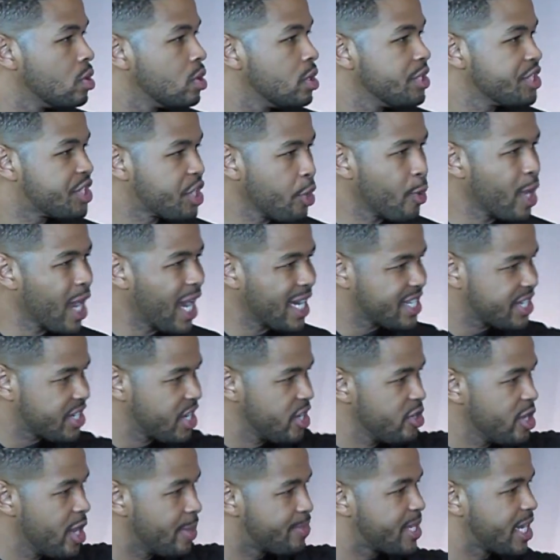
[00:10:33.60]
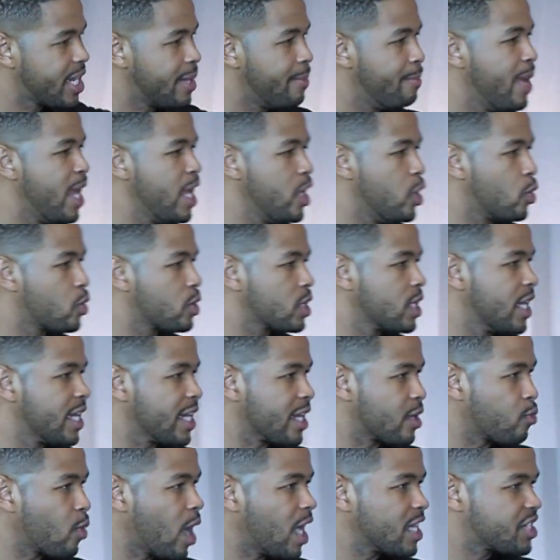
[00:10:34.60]
He said, we got to send you up to the Mayo Clinic,
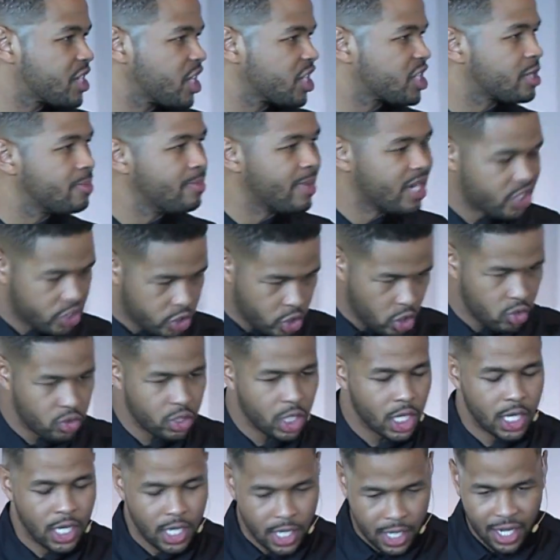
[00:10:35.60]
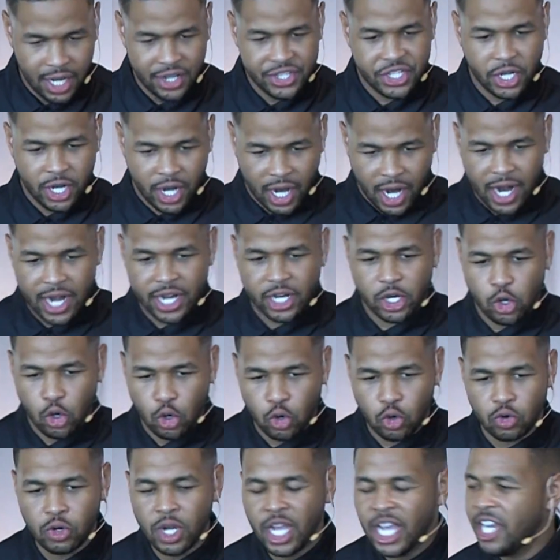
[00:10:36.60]
Rochester, Minnesota. I said, all right,
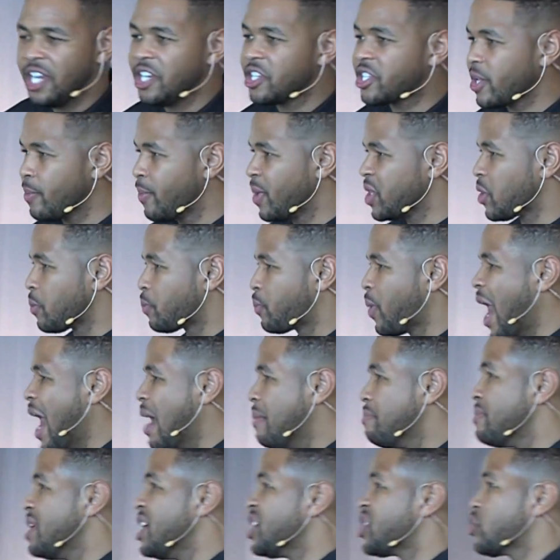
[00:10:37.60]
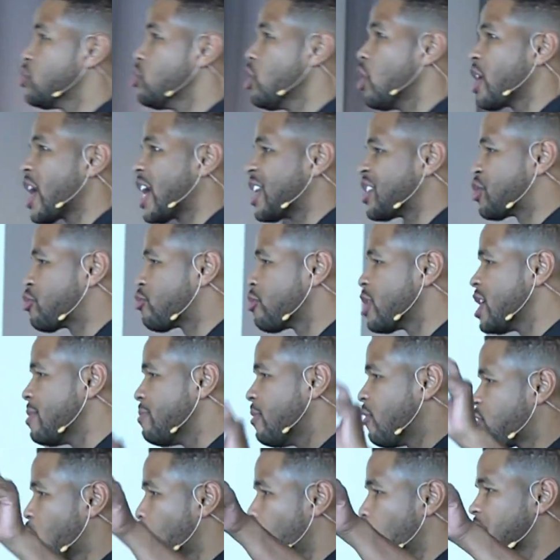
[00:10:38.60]
cool. He said, but the problem is, you know that dream
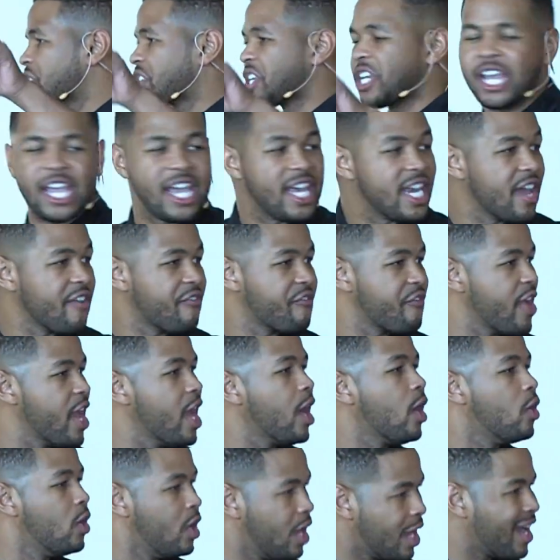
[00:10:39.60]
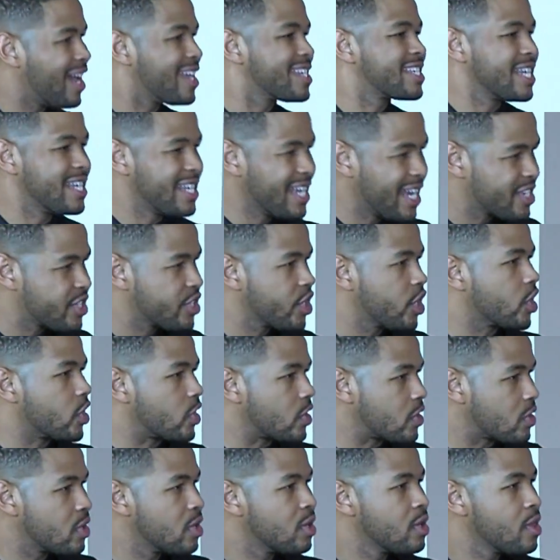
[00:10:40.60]
of going to the NFL? I said, yes, sir.
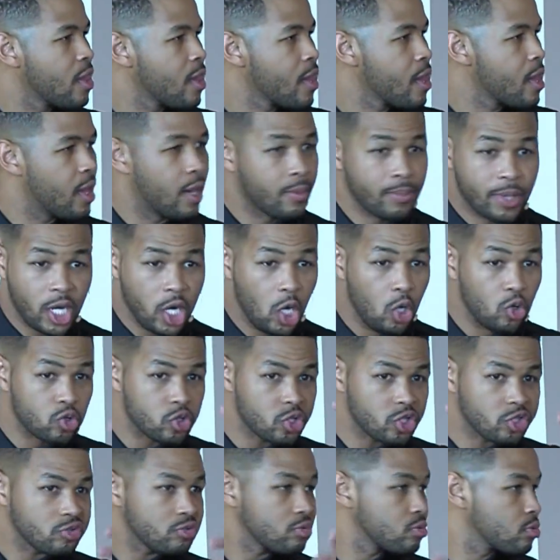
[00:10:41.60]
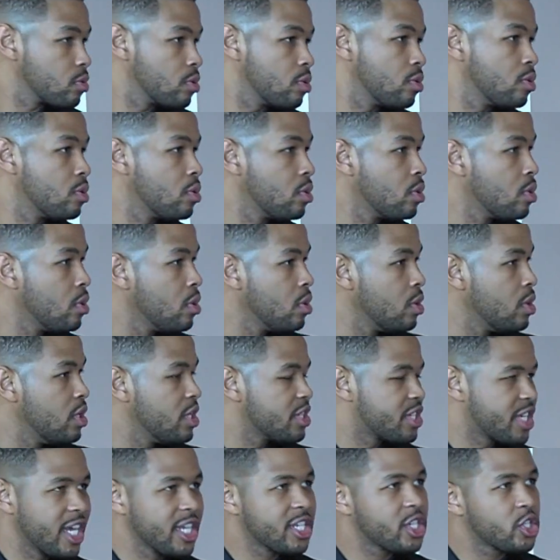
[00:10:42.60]
I'm close. He
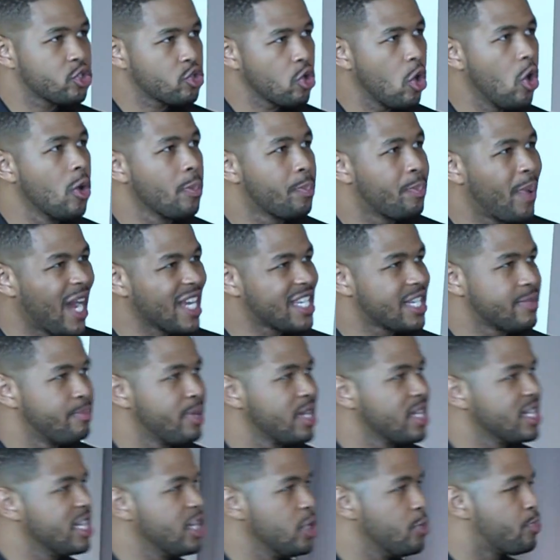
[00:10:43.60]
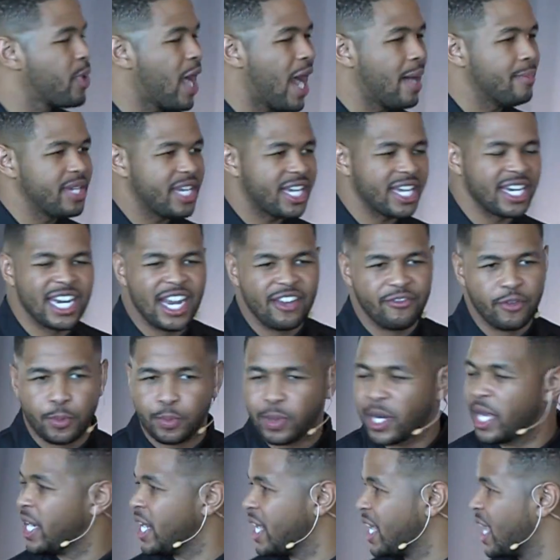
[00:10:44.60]
said, strong possibility you probably can never
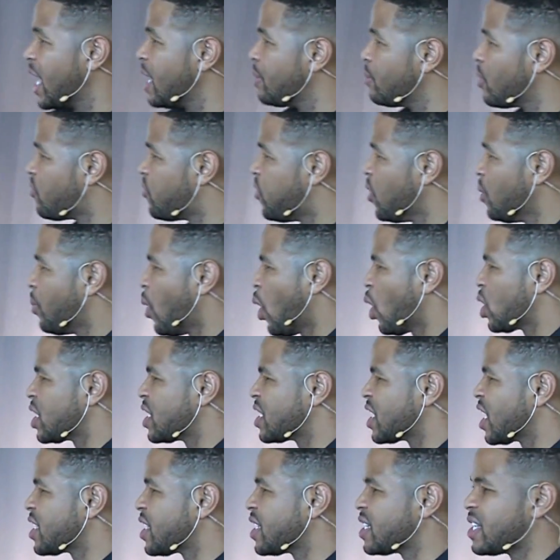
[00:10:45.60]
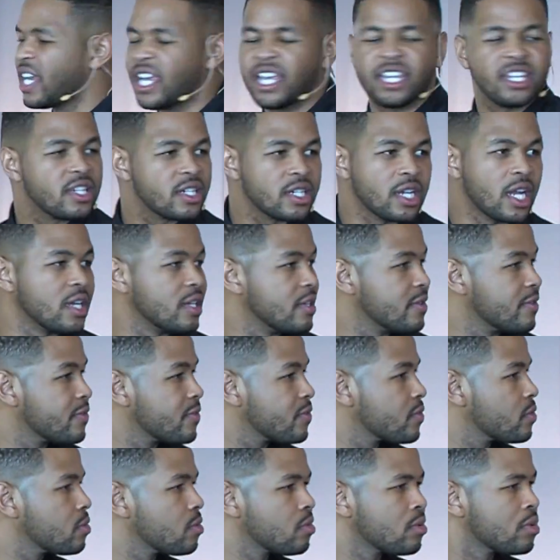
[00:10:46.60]
play the game of football another day in your life.
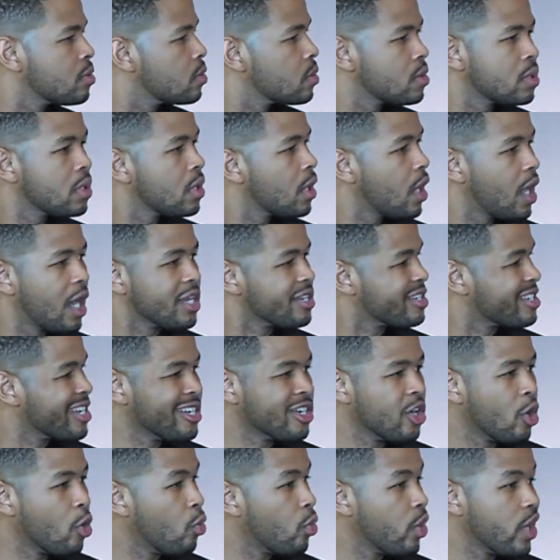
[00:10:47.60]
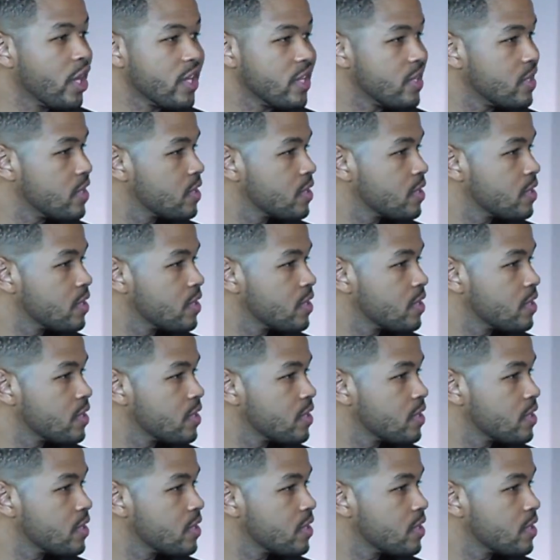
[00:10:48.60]
I said, no way.